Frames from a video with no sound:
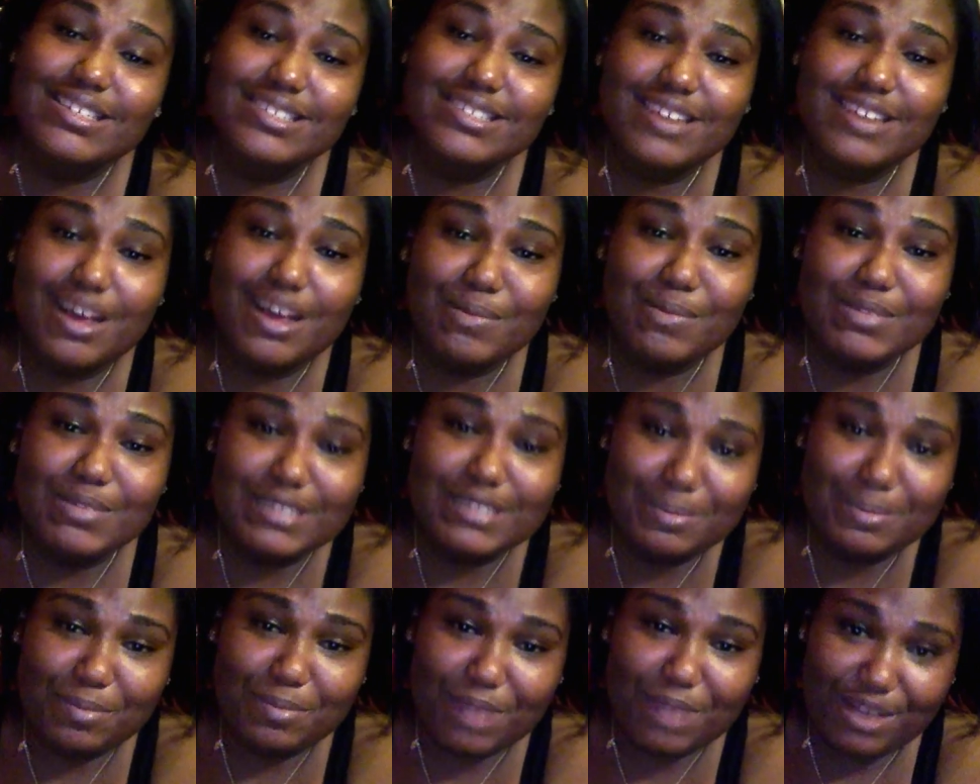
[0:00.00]
to come and
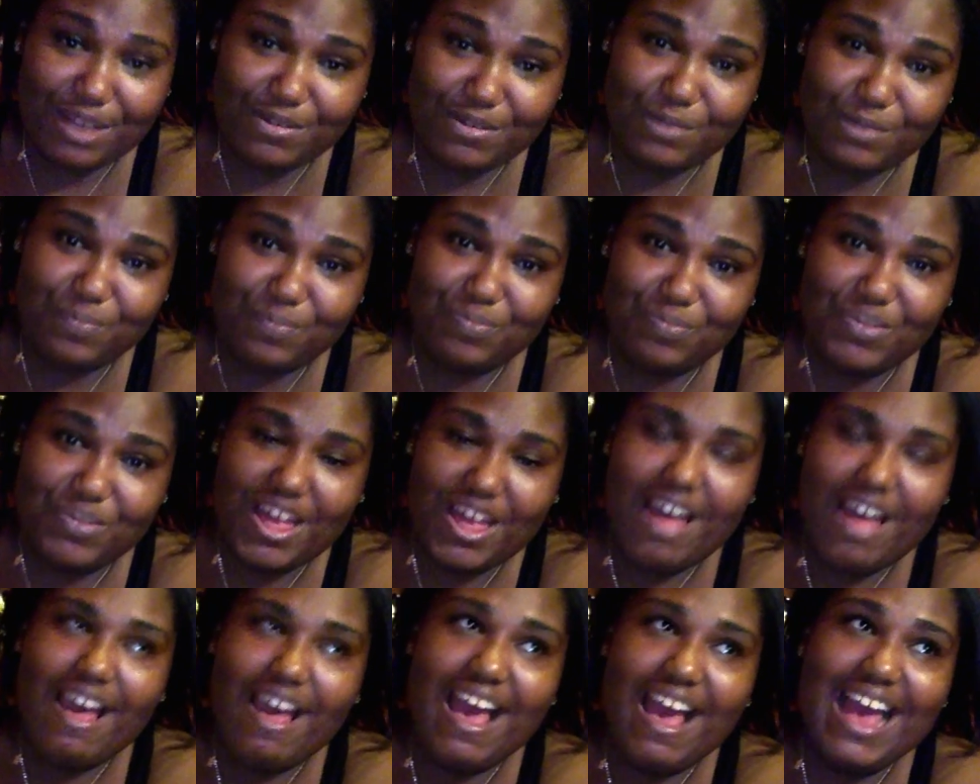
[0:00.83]
sleep in my room.
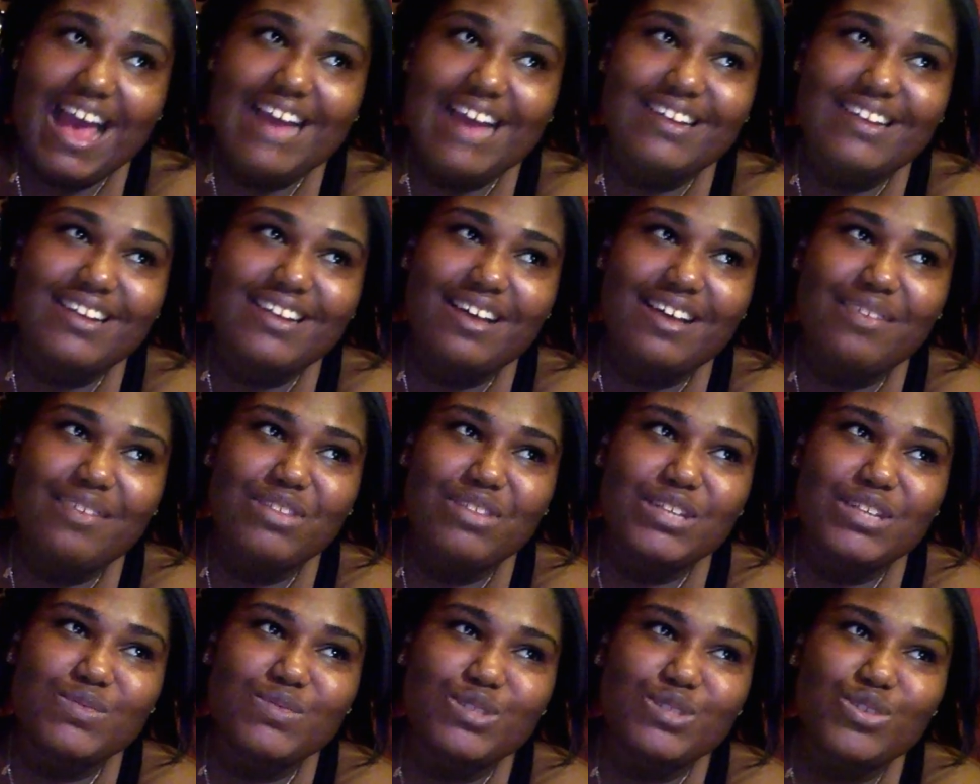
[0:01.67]
And
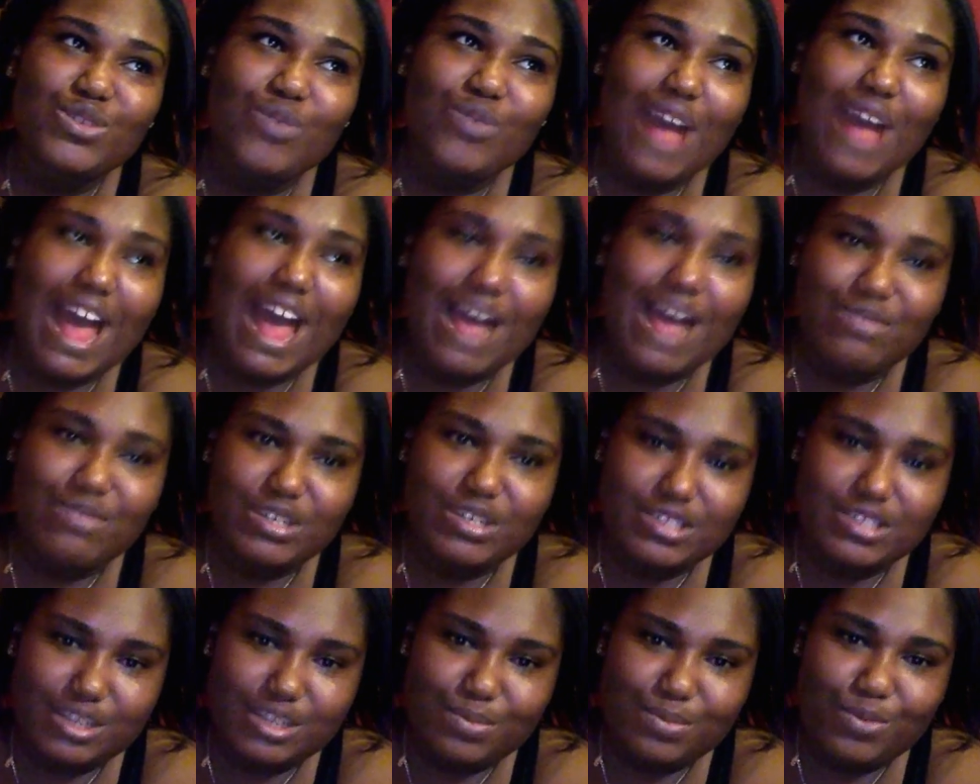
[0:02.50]
this was no average
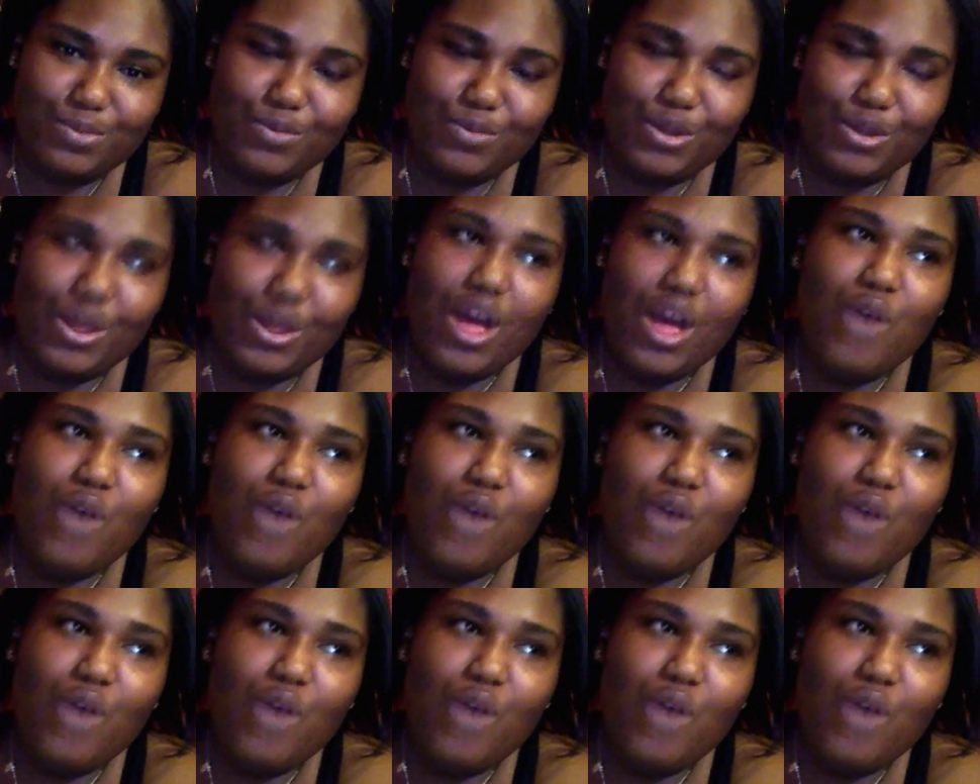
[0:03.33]
sleepover.